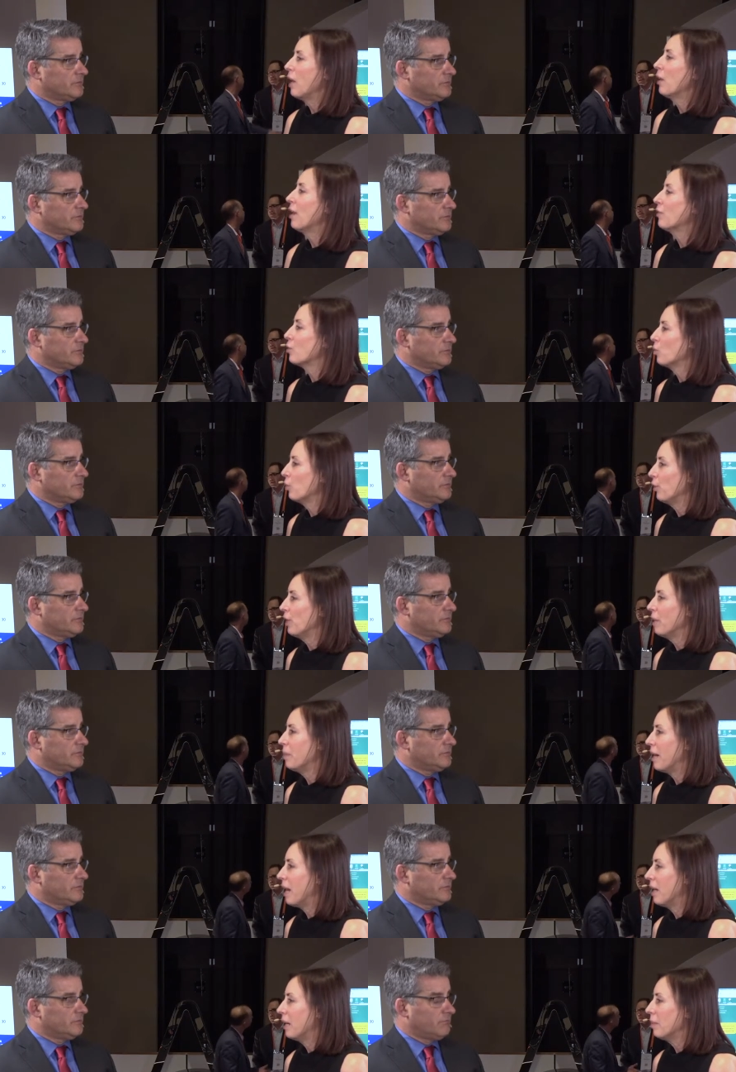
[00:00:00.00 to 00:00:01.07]
Speaker 1: so I don't have to
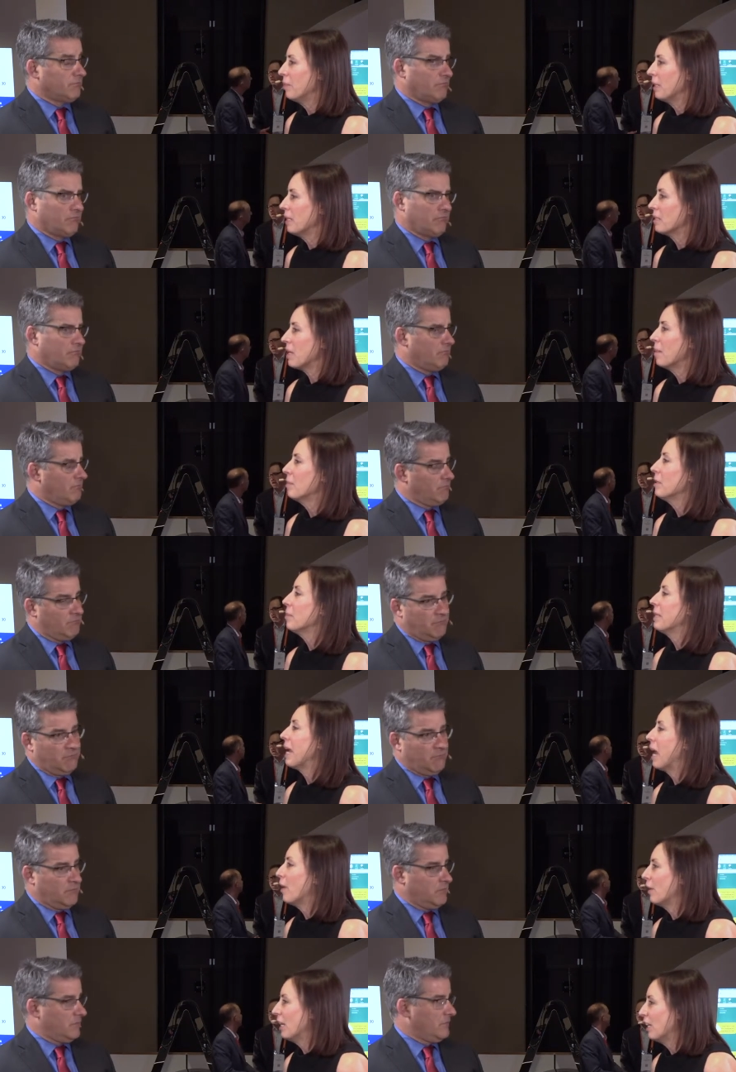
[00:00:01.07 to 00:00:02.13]
worry about it because I'm going
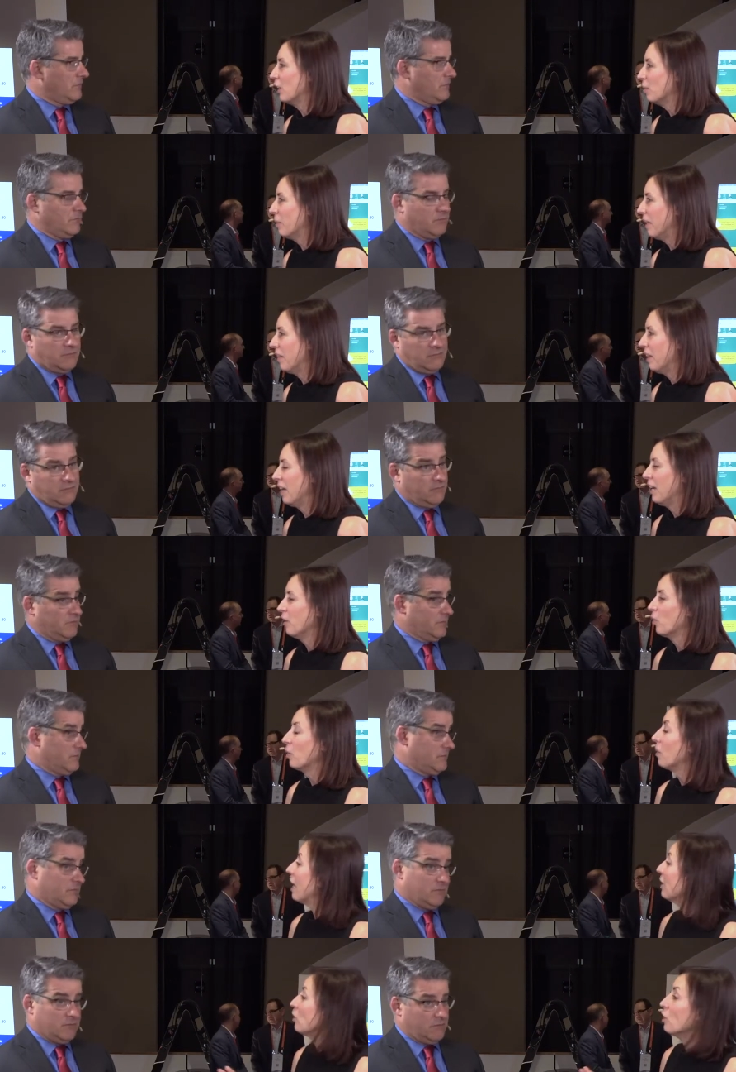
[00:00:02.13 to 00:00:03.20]
to be out of here by
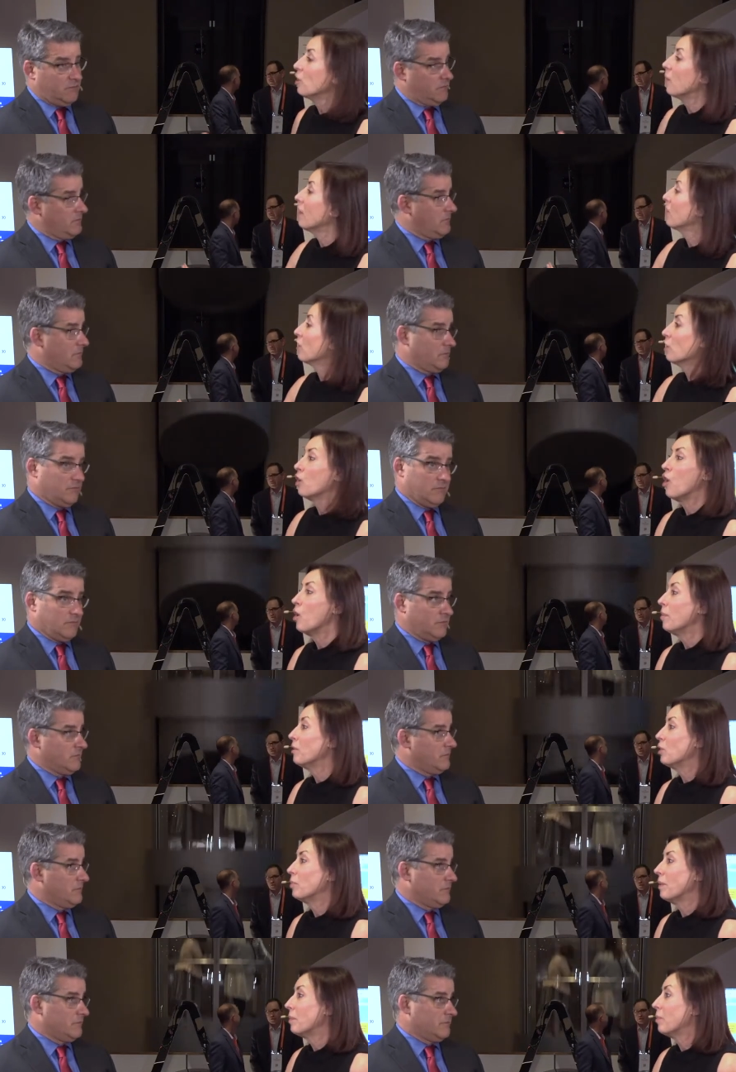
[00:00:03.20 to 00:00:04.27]
then. Or and you know what? There are a
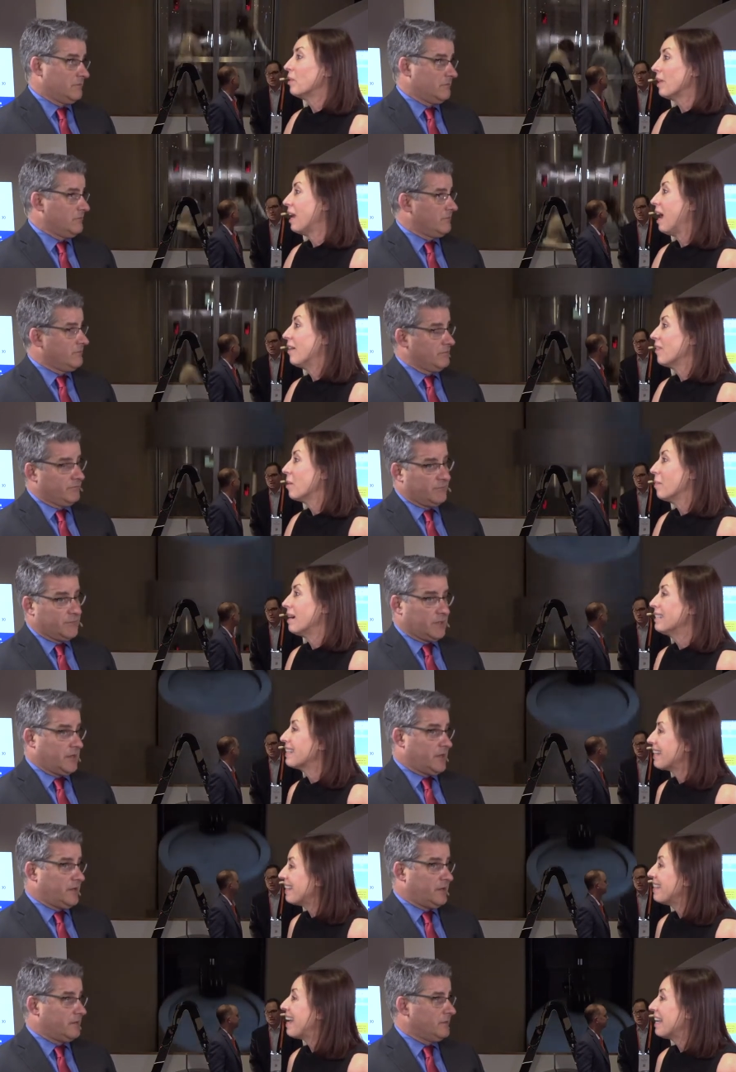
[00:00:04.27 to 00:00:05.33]
whole bunch of people that have that
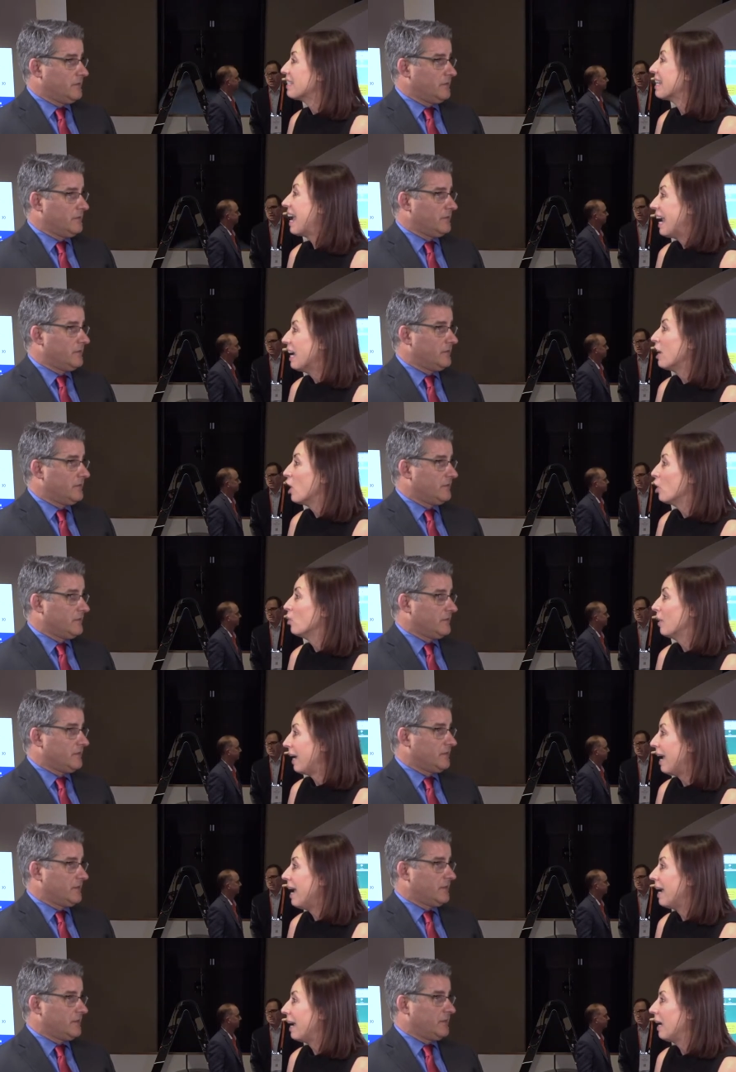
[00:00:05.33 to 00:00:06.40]
mindset, yeah. and that's a
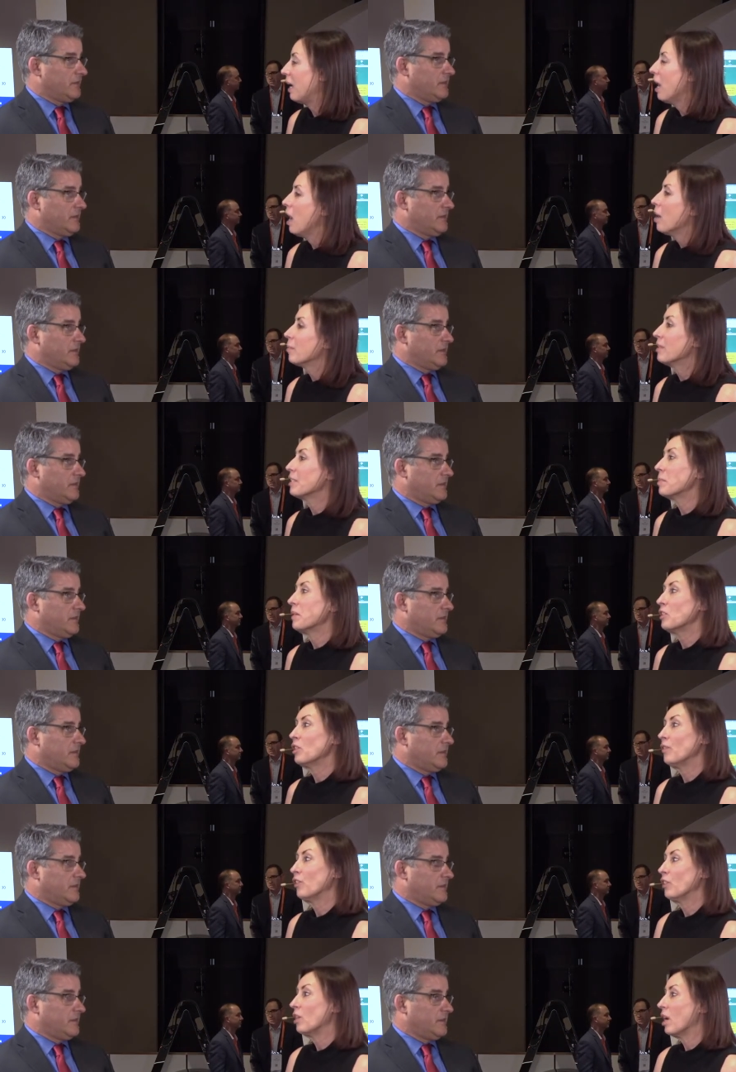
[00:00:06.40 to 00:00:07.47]
okay. But
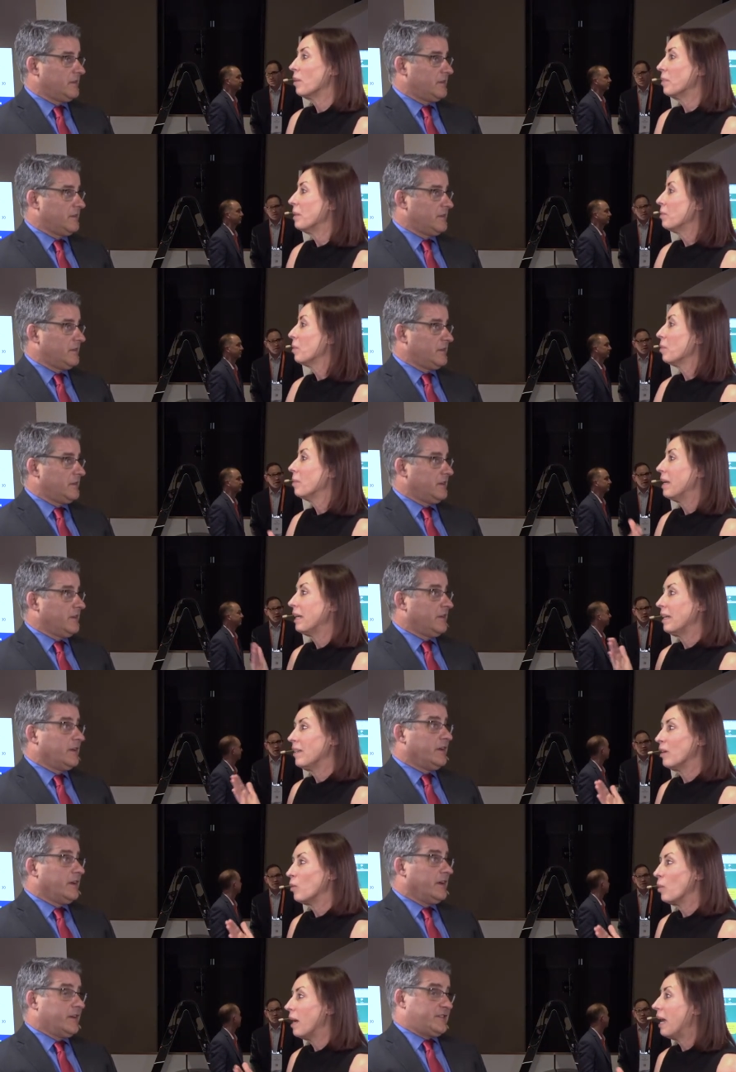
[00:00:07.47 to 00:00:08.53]
especially for young people
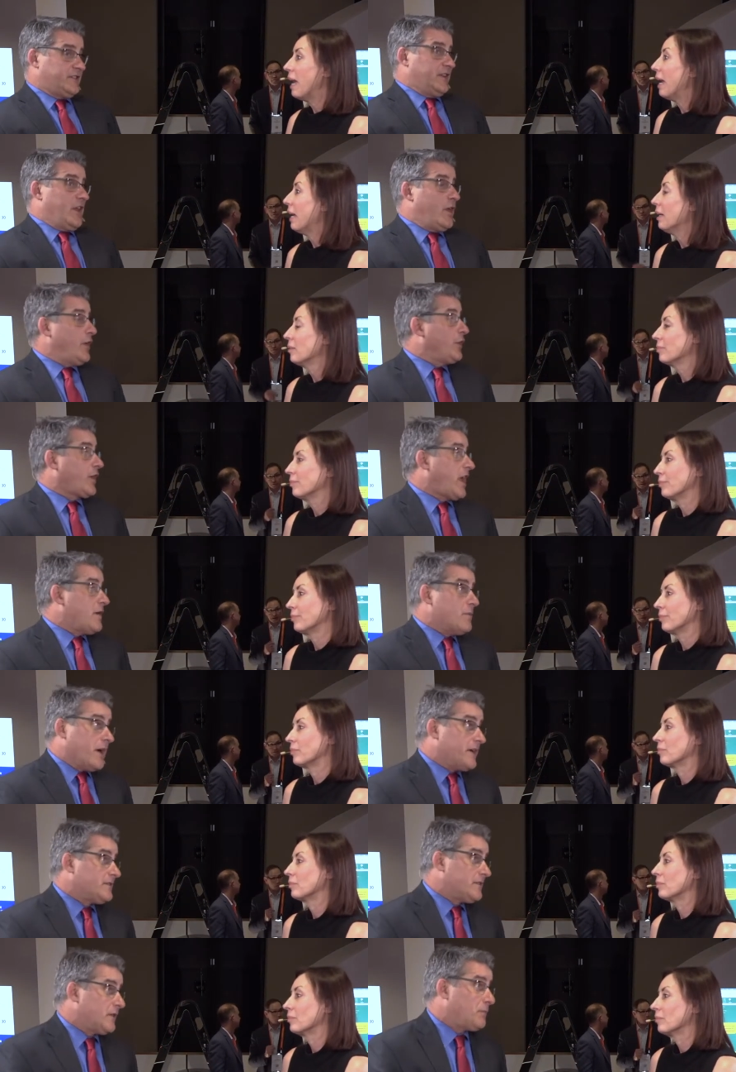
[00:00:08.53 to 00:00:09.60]
making their way, it's an a
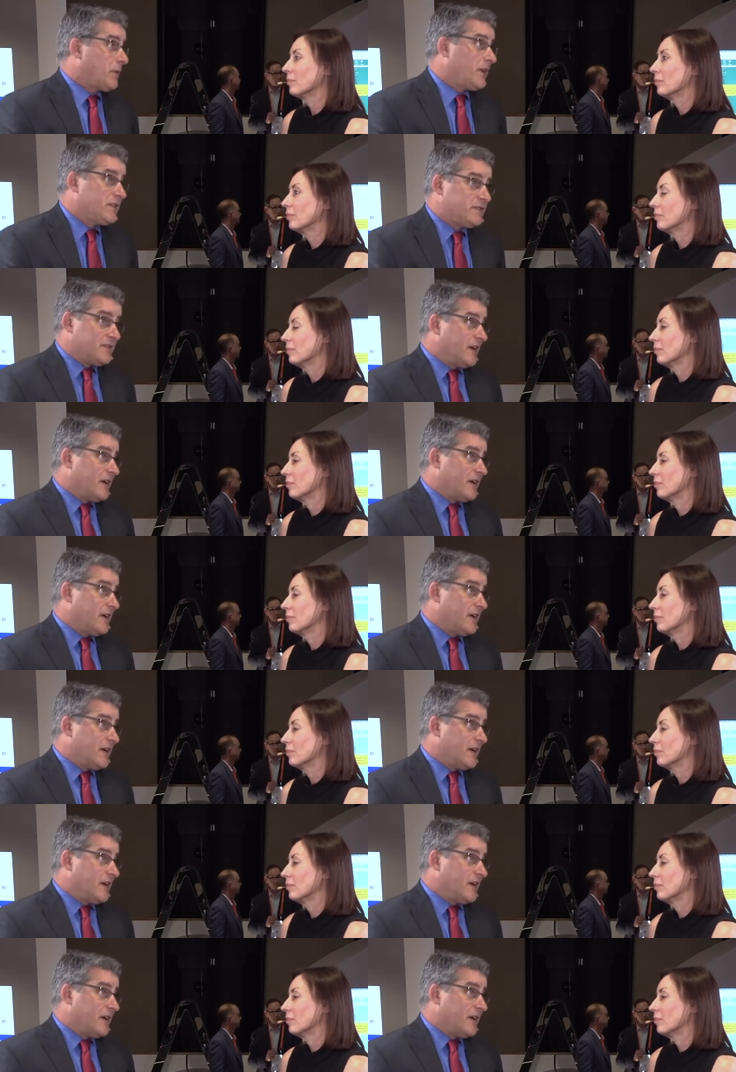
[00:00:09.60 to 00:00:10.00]
Speaker 2: okay mindset, but